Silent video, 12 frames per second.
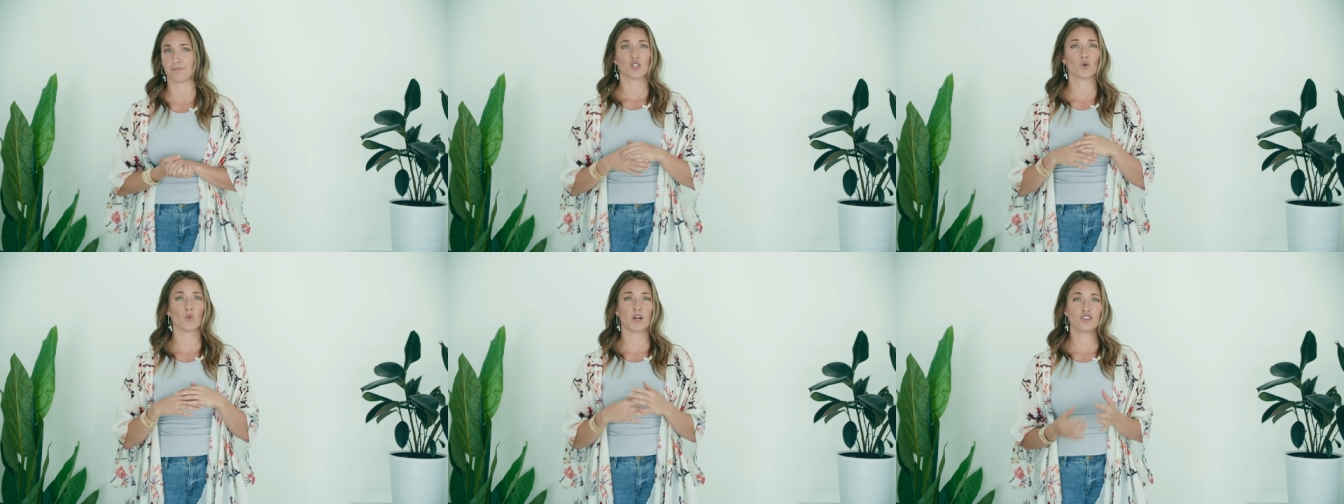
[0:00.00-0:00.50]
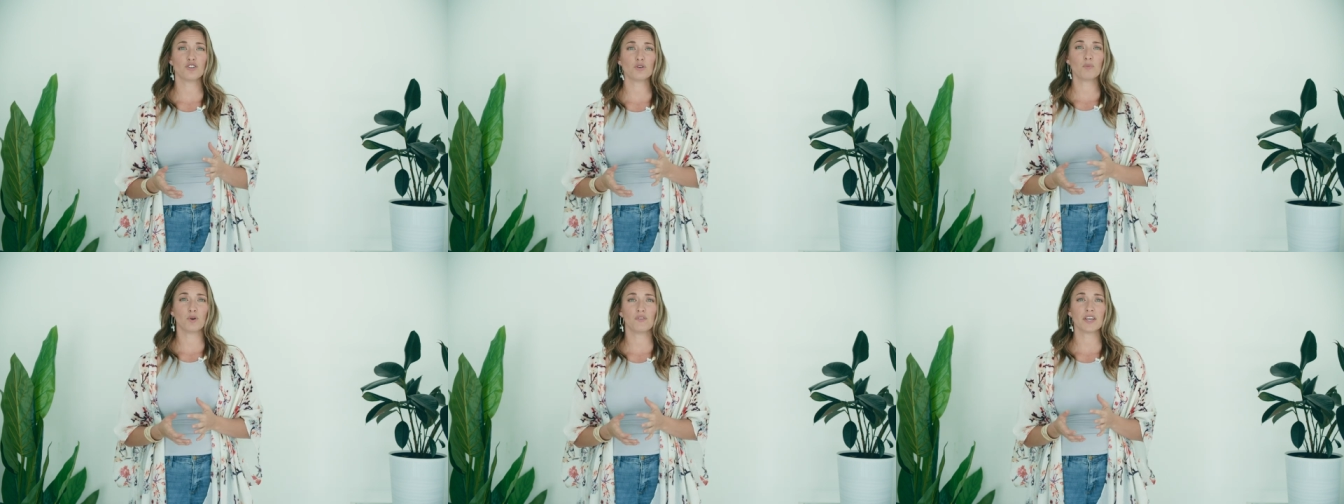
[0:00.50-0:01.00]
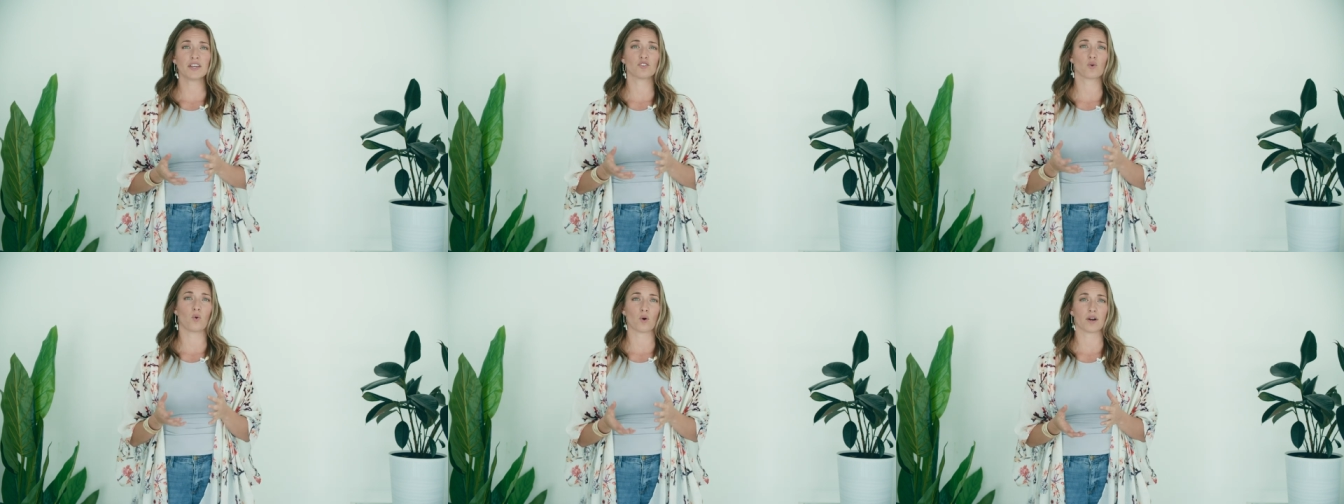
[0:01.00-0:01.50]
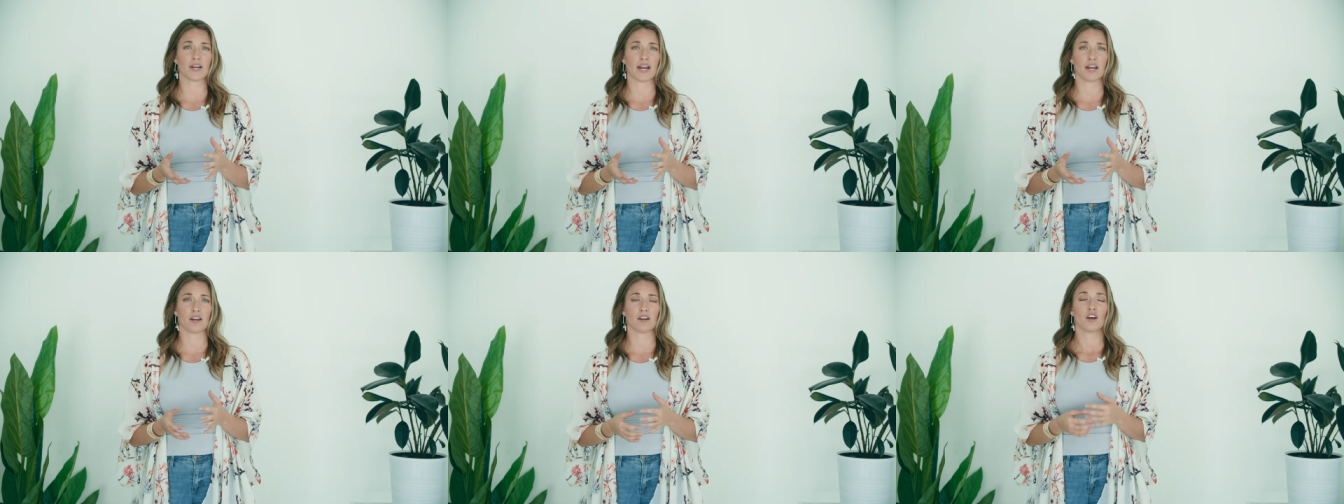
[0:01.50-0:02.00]
So once your moving is
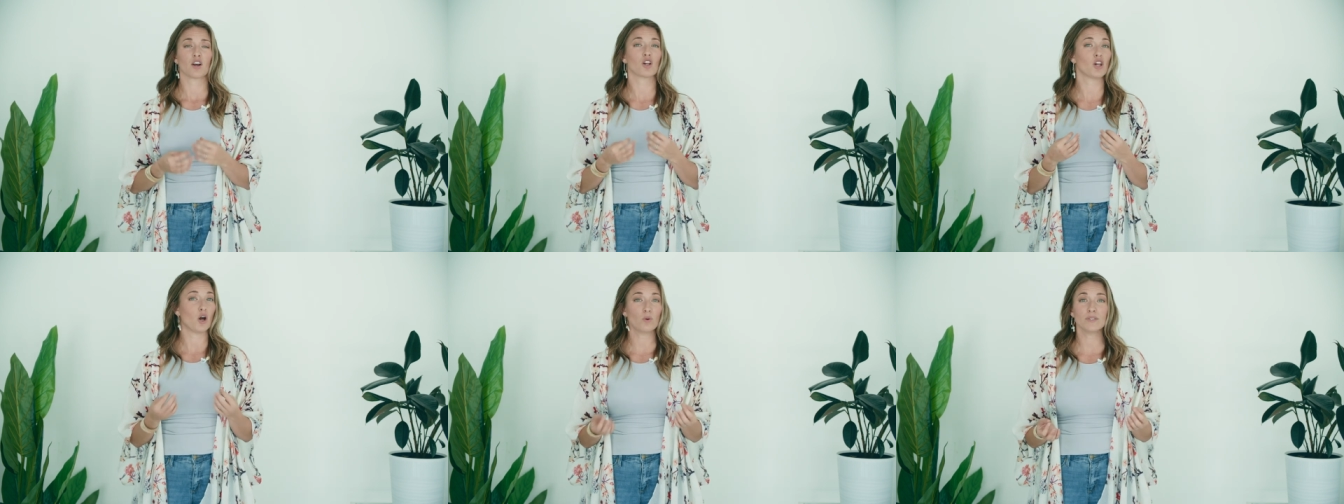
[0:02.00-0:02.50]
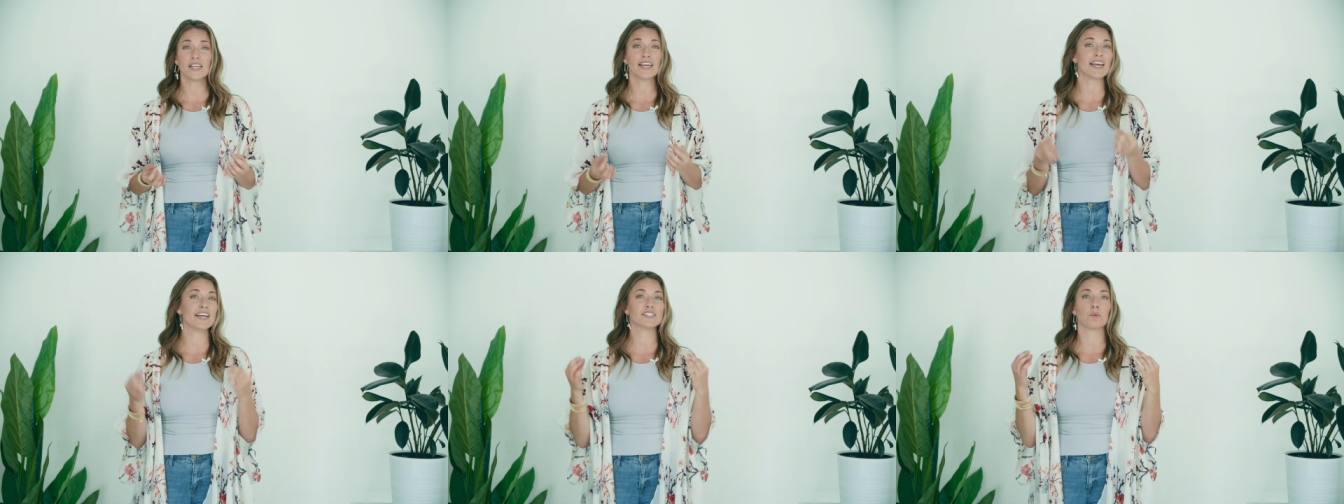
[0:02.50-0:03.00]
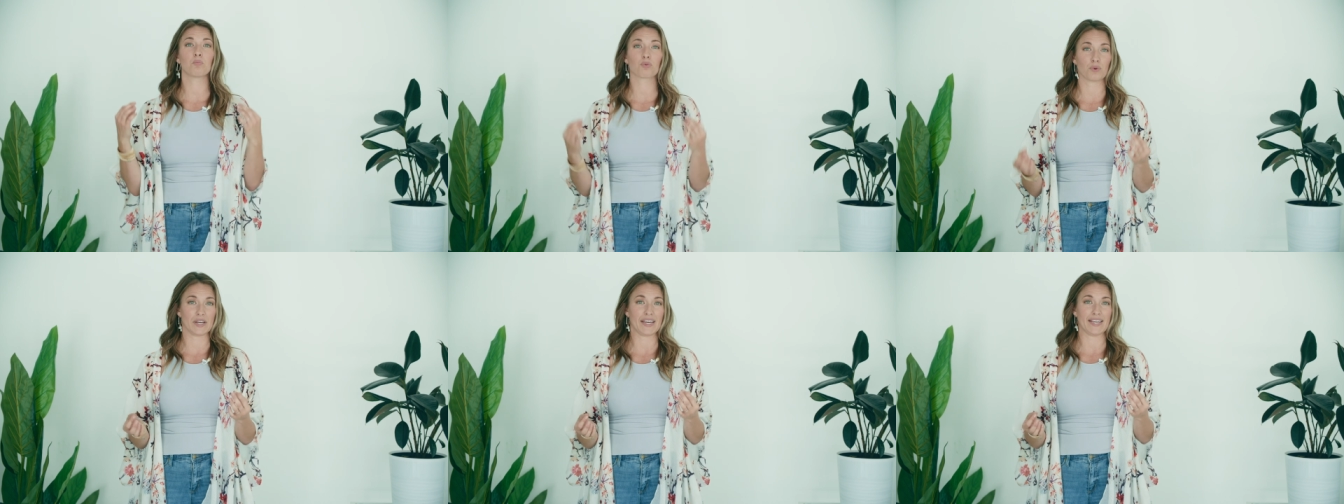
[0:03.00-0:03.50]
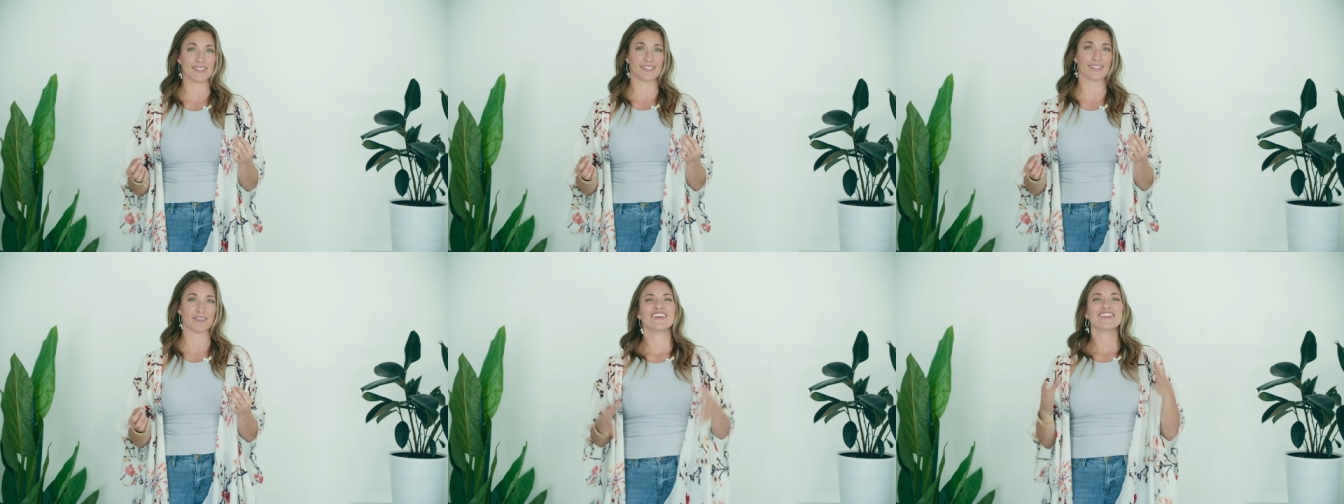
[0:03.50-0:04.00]
coordinated, closing is a
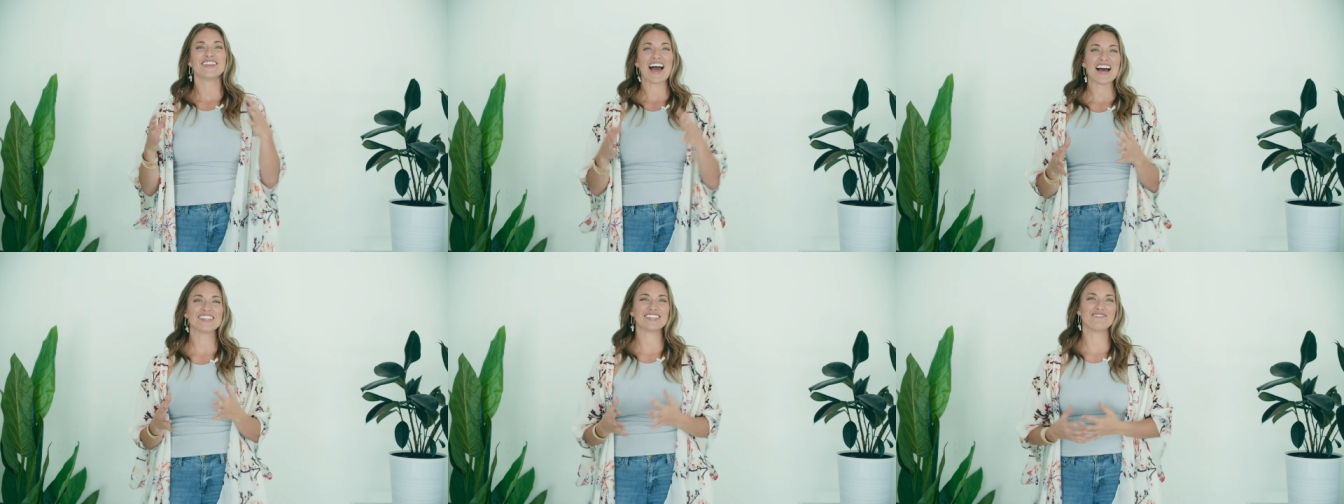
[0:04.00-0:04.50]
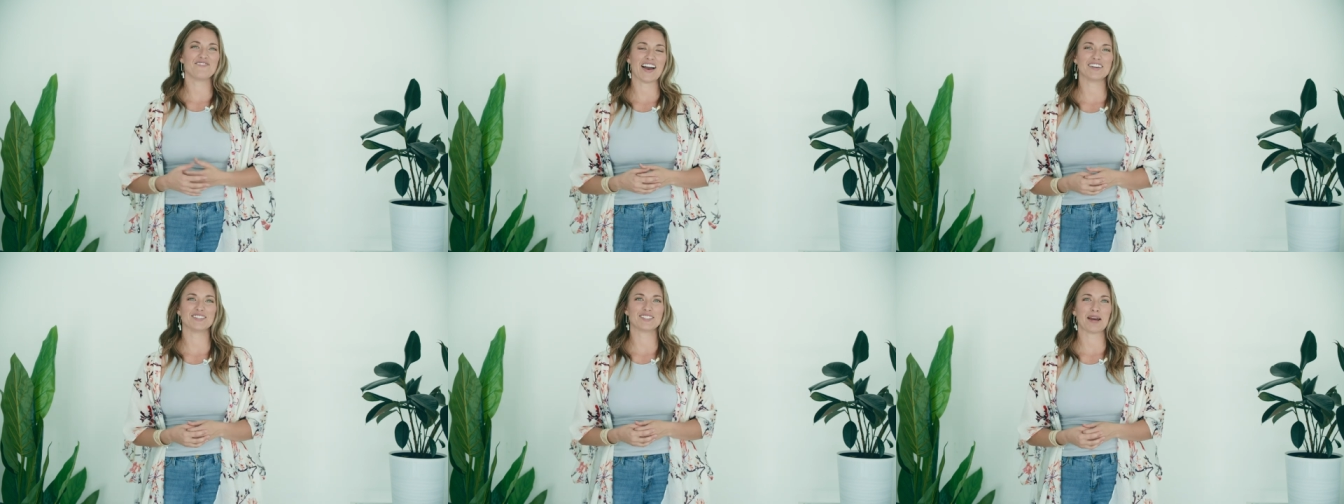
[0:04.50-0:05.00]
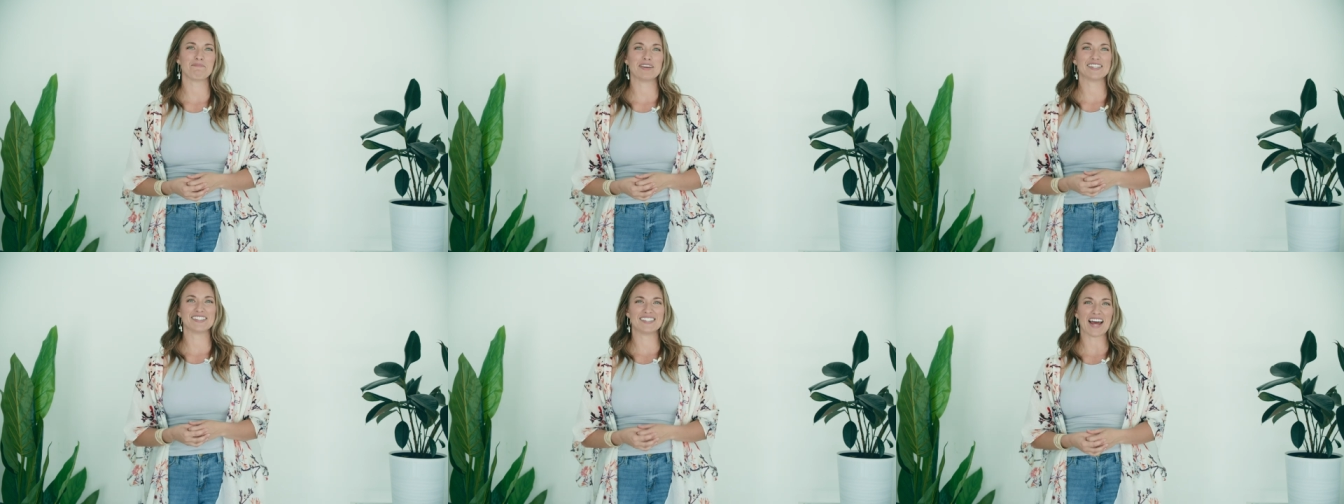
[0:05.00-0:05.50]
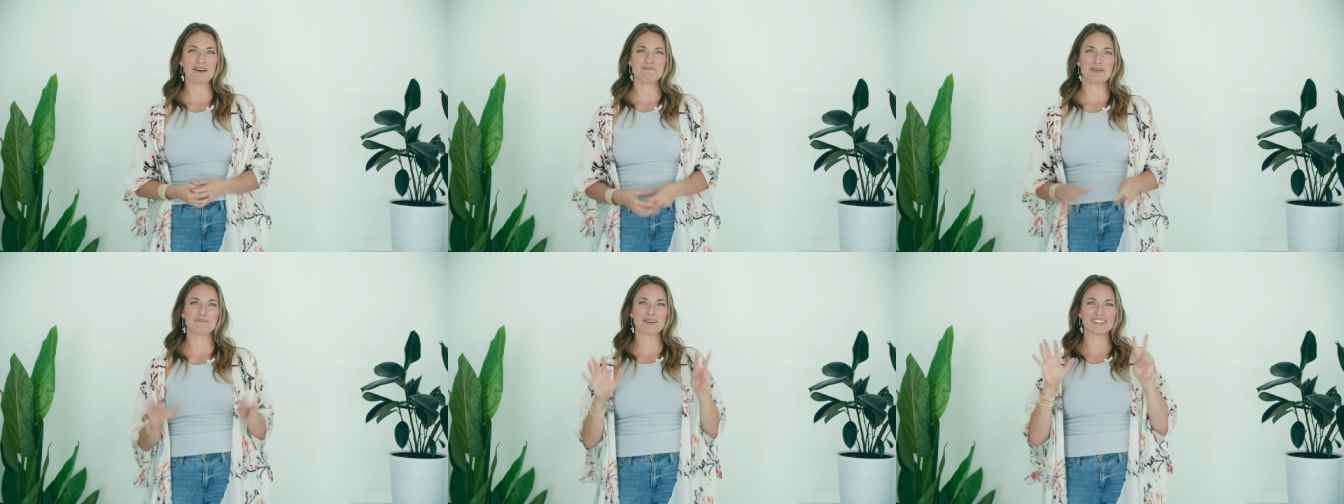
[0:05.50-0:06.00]
breeze. The last and final step is step
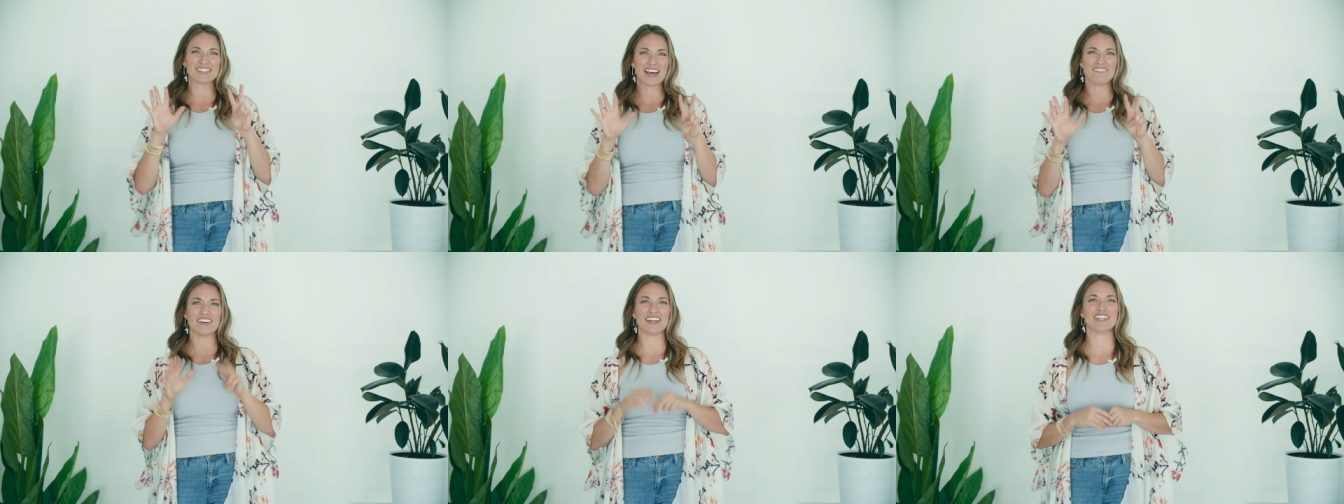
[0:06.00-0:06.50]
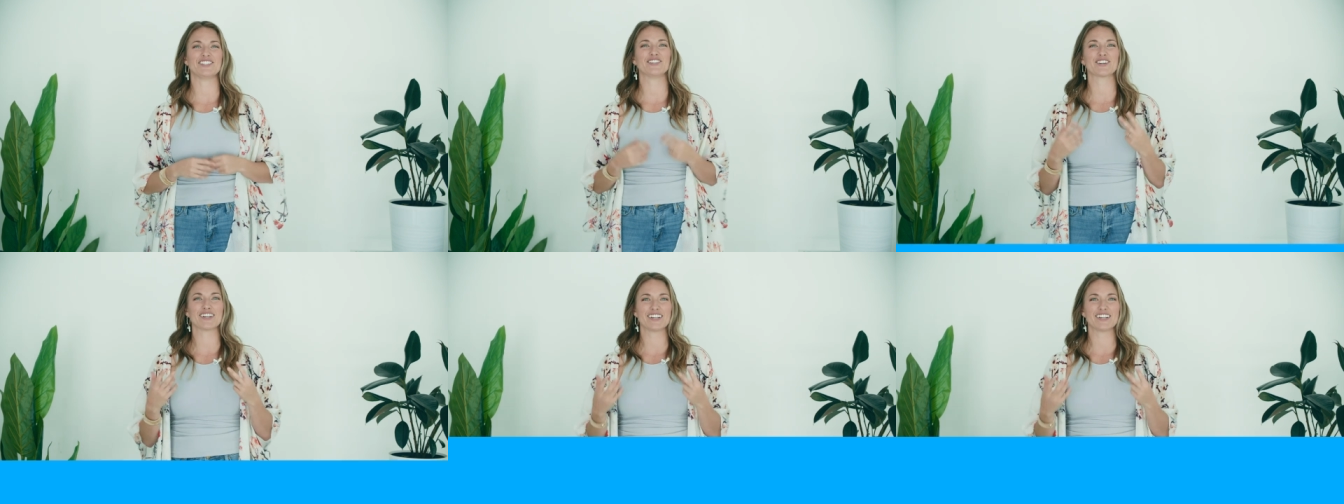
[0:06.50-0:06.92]
number seven. It's your